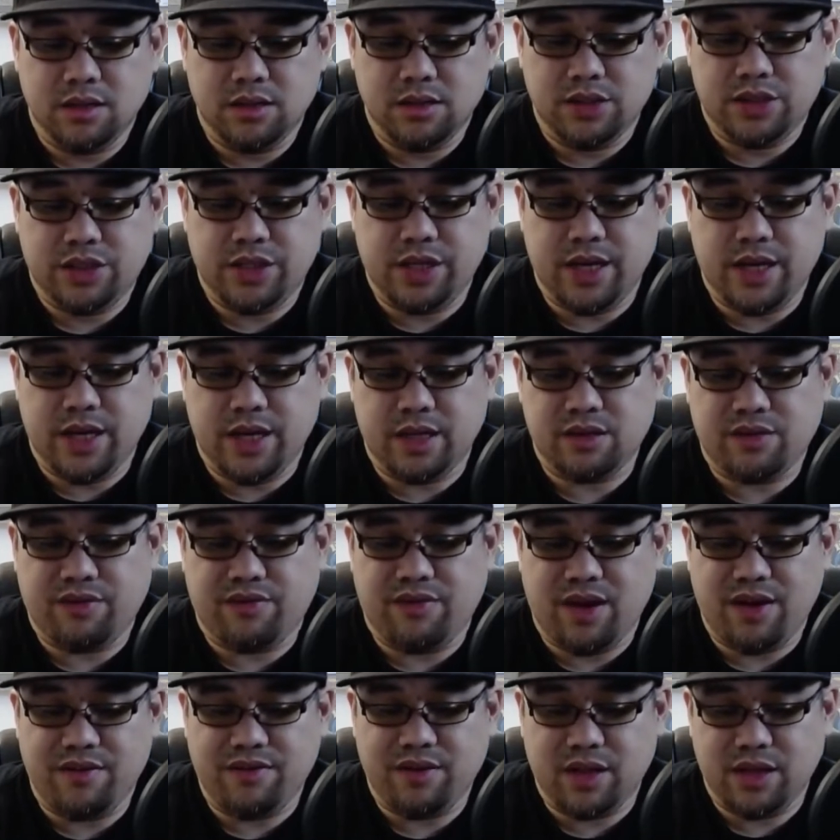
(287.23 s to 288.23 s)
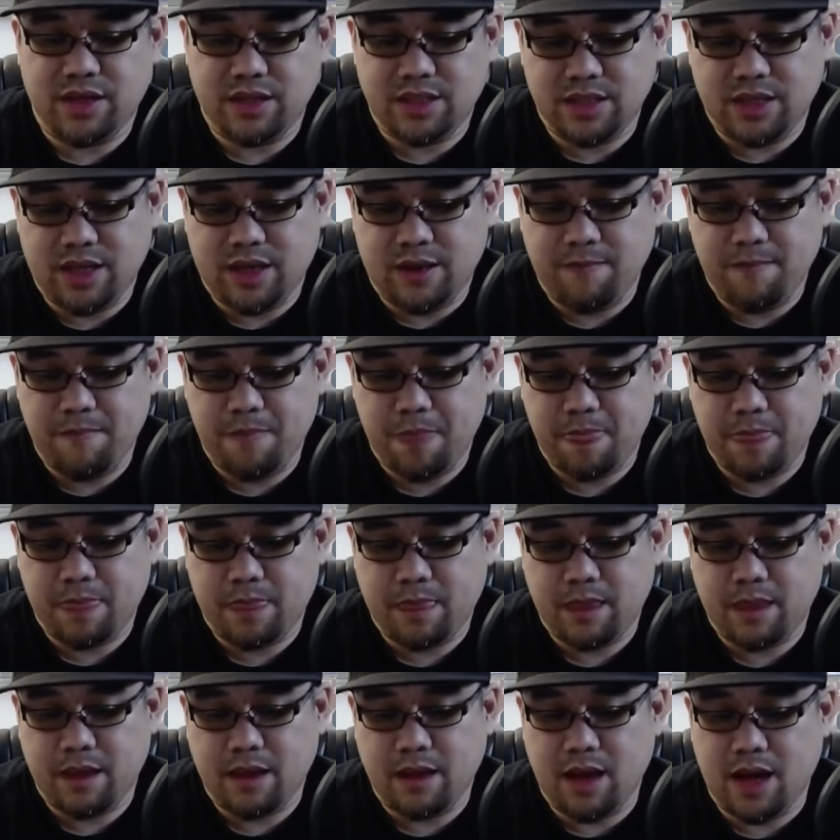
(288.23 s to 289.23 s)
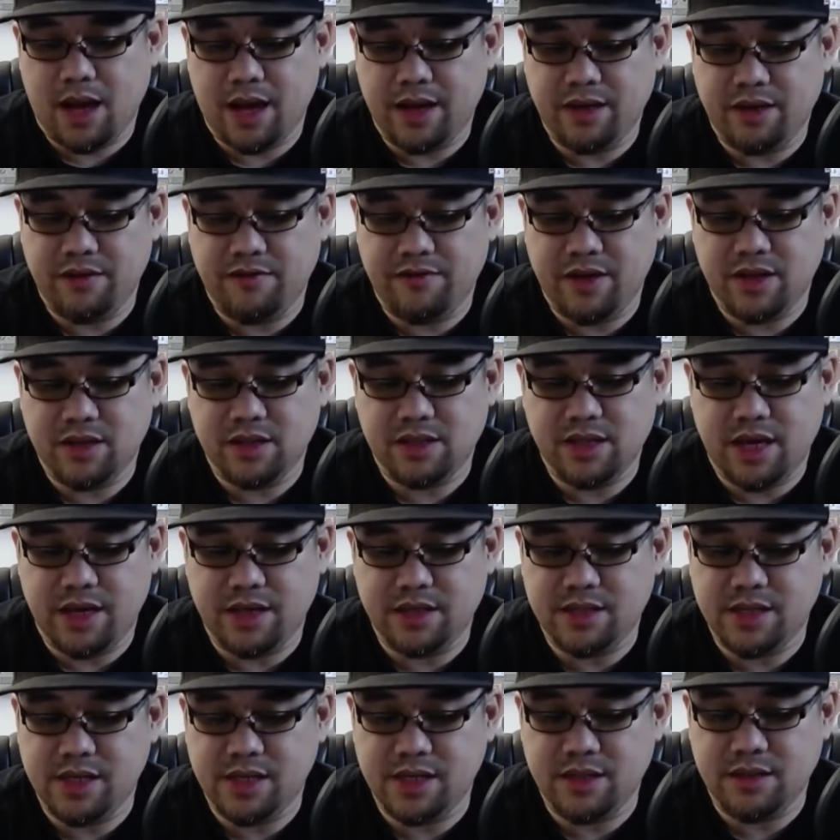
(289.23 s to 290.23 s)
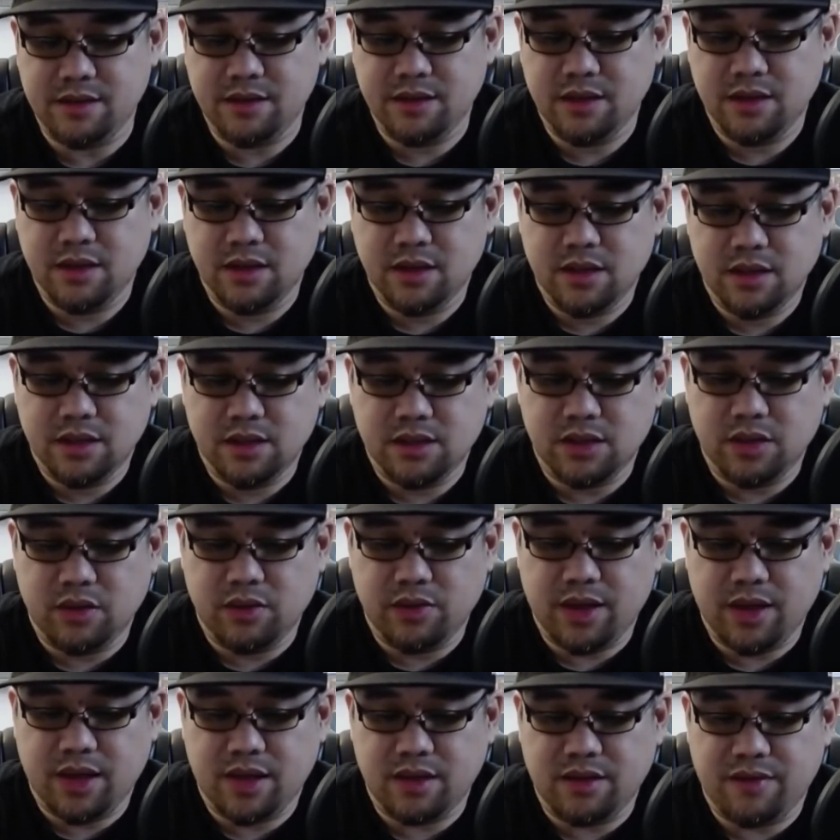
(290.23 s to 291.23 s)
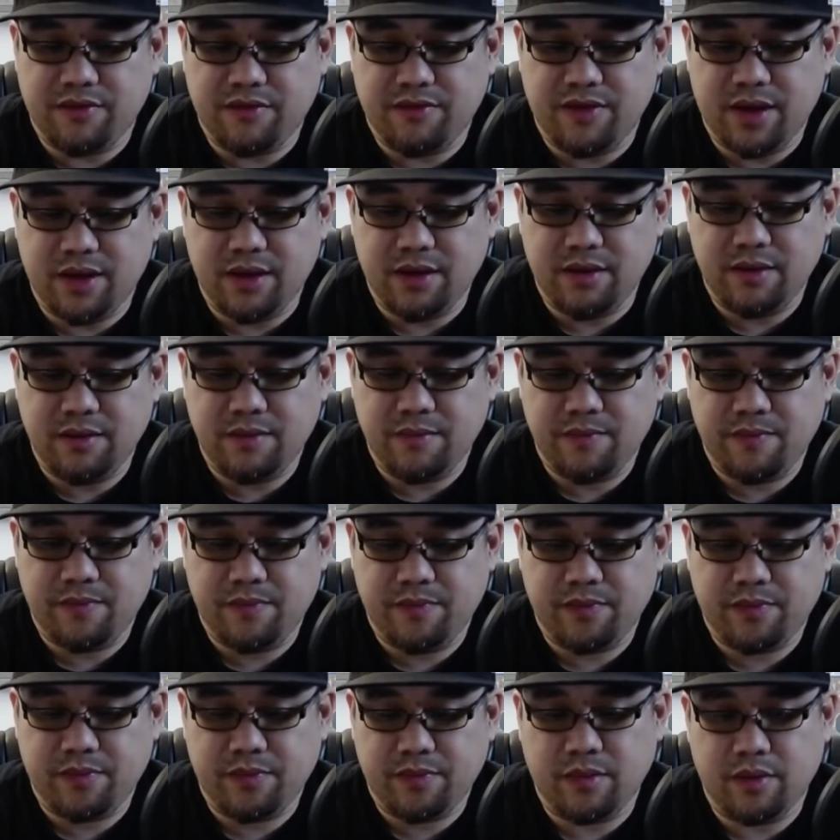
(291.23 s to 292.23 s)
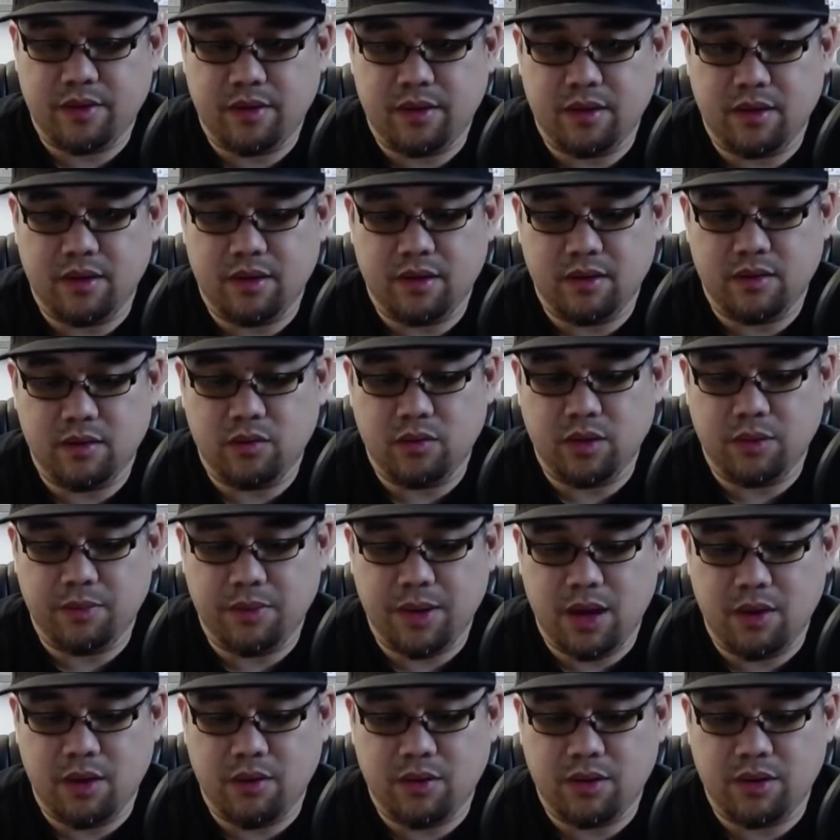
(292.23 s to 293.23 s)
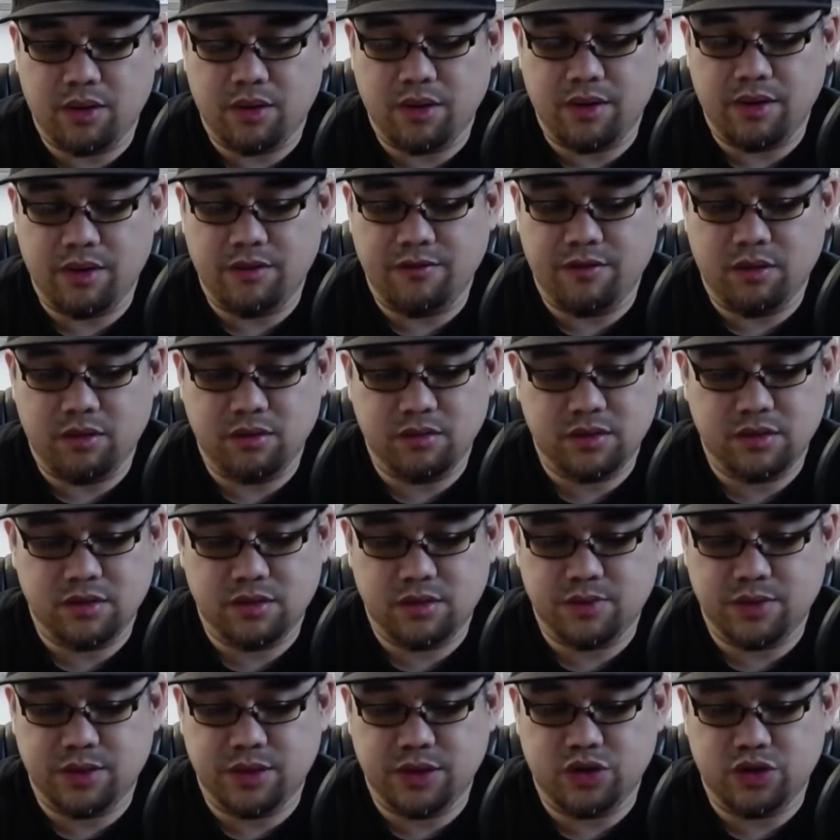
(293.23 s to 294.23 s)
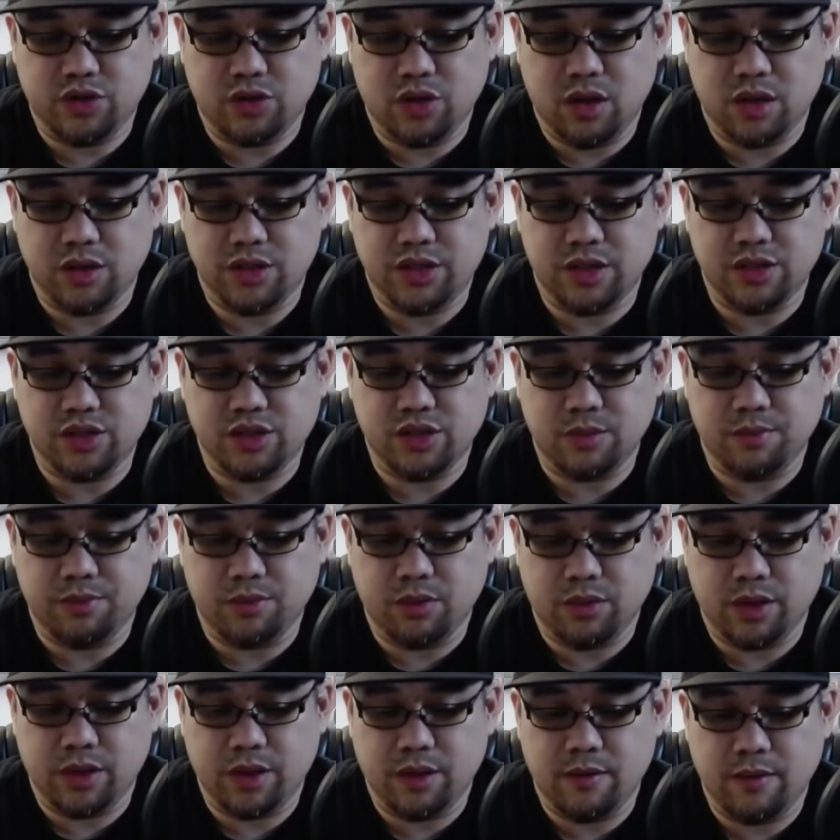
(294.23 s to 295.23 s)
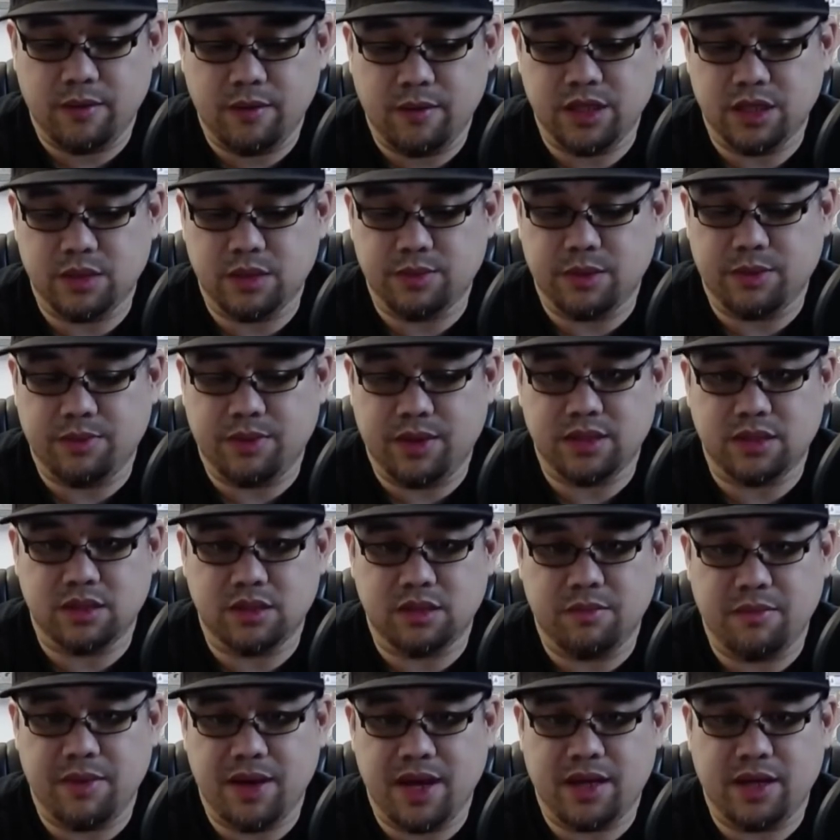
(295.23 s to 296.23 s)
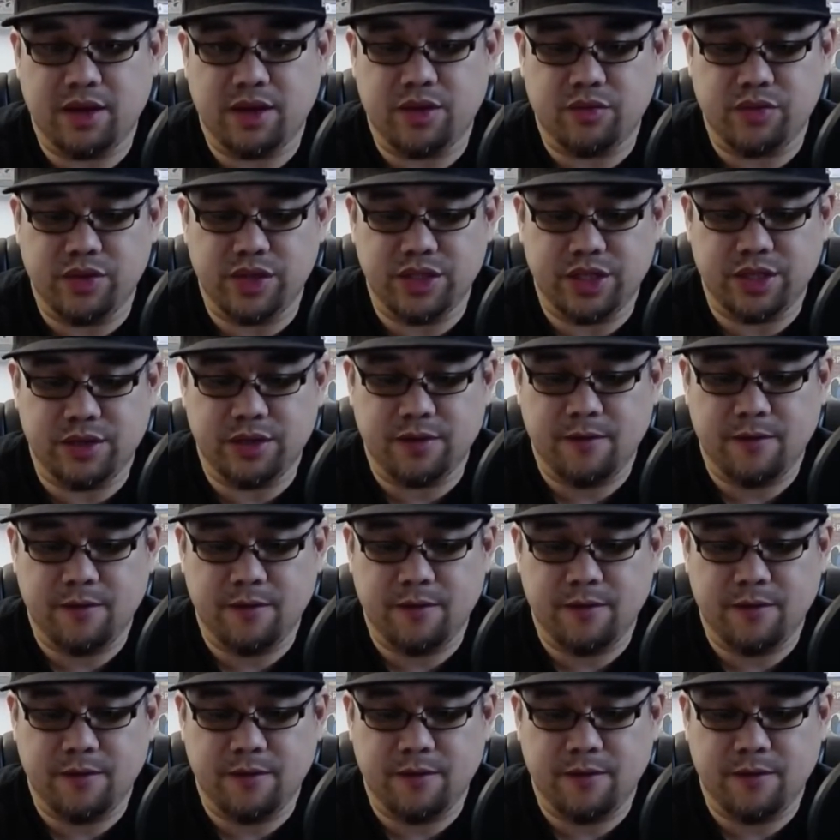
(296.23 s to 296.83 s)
She has 5 clicks again, high defense 18. So with that Defend, Willpower, Invuln, it's pretty strong. She has support, she has Perplex on the back and regen.